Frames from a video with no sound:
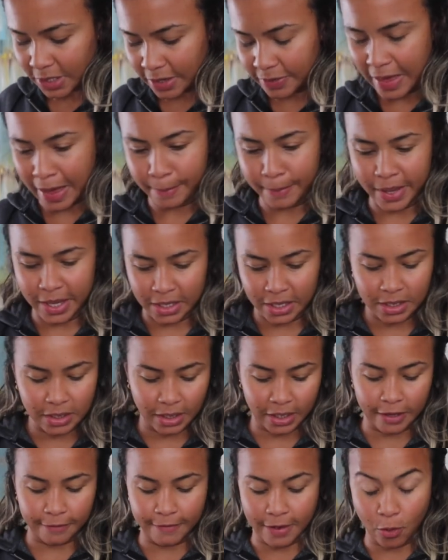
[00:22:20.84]
that many.
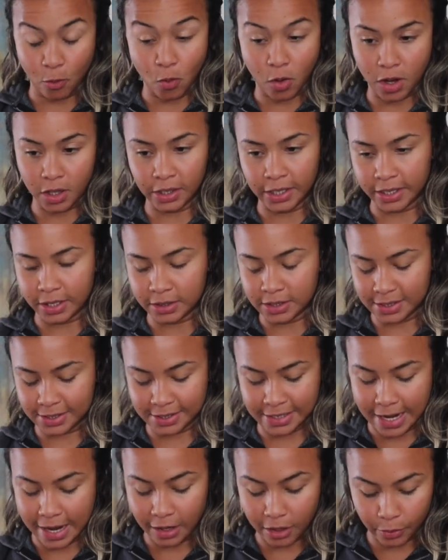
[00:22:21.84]
Like if I want like a
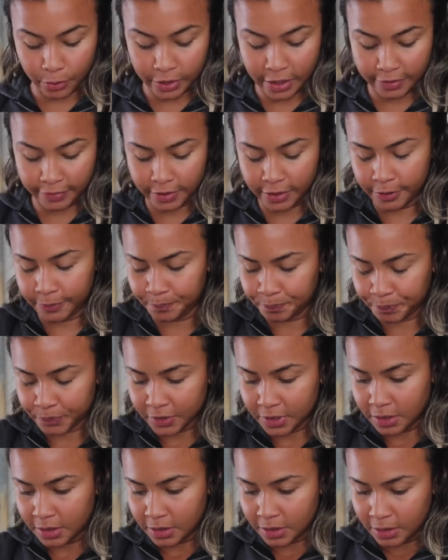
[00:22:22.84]
snack or whatever.
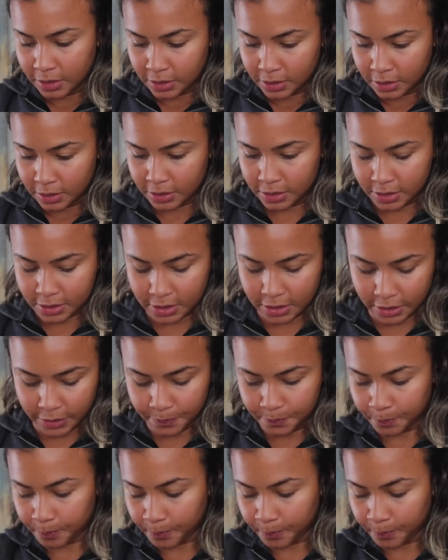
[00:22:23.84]
Let's see.